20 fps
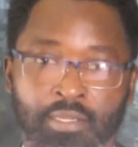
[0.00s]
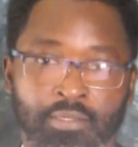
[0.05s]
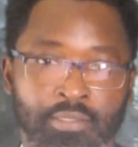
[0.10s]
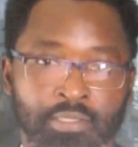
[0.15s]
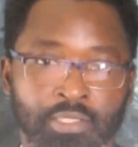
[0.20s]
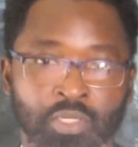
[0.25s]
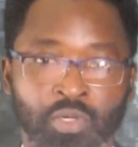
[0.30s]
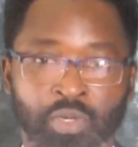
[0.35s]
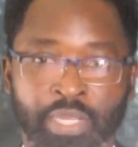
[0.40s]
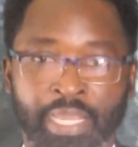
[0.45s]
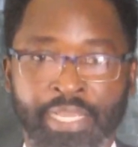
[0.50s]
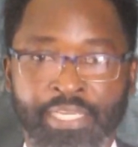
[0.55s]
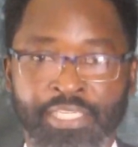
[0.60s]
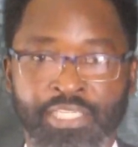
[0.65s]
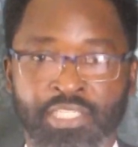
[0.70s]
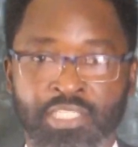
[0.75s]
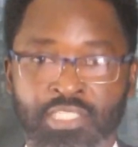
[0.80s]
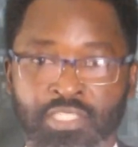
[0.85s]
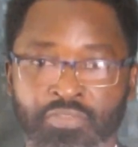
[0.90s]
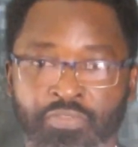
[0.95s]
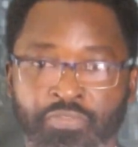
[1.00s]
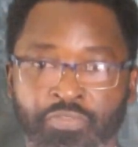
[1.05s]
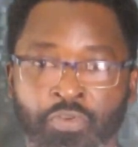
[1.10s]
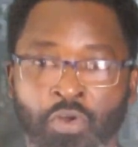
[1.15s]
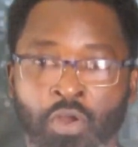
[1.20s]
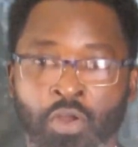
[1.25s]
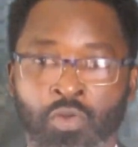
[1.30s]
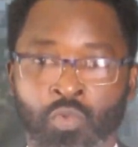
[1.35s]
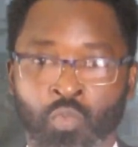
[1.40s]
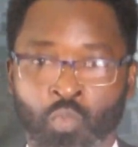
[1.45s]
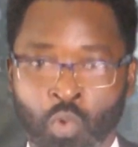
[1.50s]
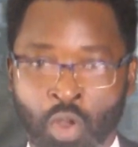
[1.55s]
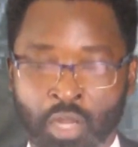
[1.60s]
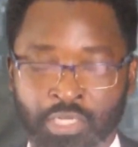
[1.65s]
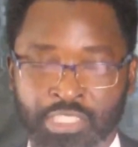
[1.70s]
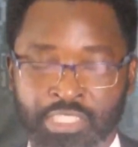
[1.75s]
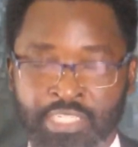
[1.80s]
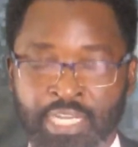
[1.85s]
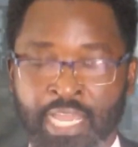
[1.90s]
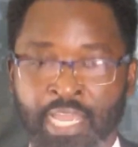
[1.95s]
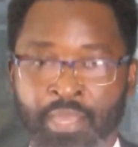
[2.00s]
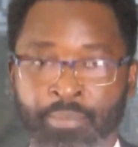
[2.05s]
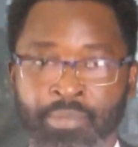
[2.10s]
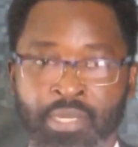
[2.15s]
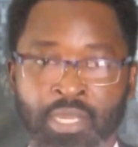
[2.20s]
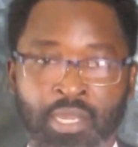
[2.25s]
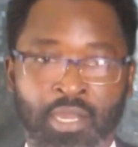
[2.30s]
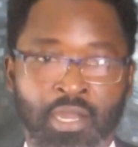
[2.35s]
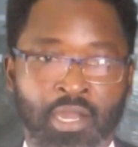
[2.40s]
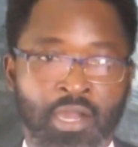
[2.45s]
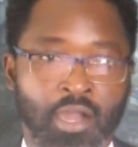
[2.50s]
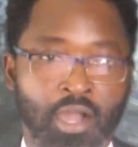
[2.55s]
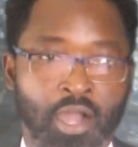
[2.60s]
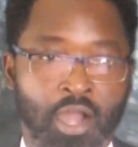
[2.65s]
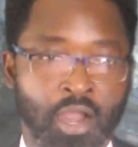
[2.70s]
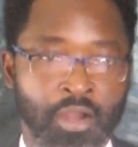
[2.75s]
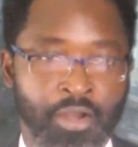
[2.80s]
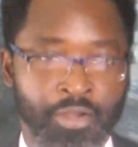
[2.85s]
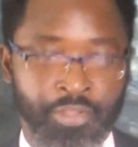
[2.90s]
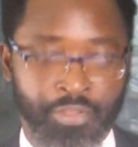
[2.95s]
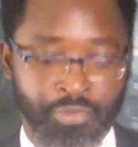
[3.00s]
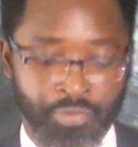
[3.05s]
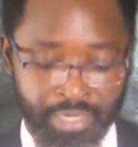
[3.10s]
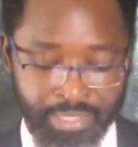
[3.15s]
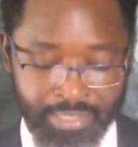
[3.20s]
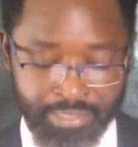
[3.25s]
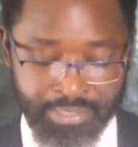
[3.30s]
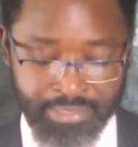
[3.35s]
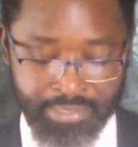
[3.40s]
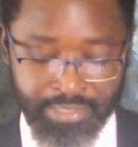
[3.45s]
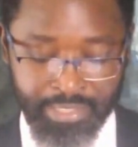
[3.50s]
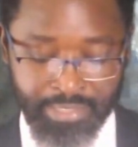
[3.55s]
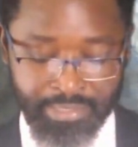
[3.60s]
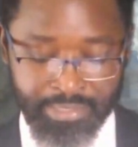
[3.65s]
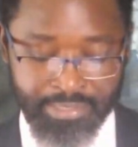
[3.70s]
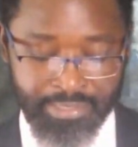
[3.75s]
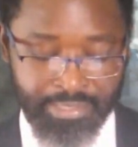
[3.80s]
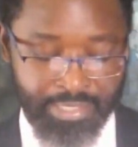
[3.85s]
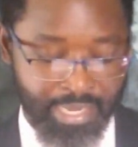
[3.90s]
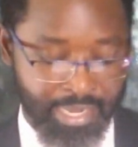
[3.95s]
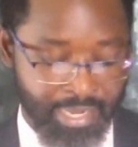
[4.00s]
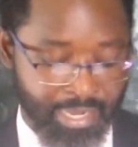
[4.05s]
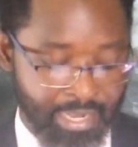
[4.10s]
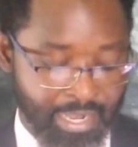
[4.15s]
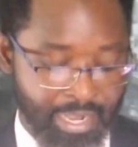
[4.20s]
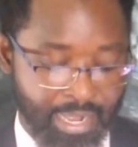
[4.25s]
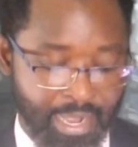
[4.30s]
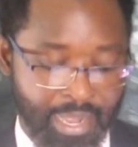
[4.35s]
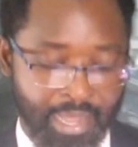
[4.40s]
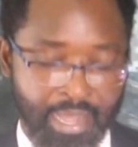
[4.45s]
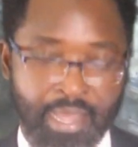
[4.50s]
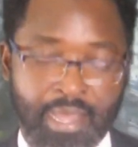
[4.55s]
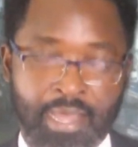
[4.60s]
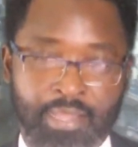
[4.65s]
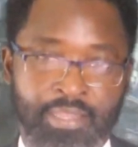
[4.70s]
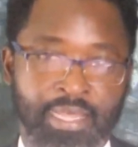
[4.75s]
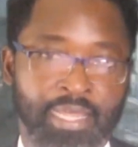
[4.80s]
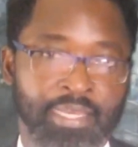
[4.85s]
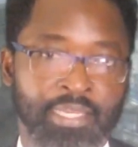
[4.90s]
locations for watch time are the United States, then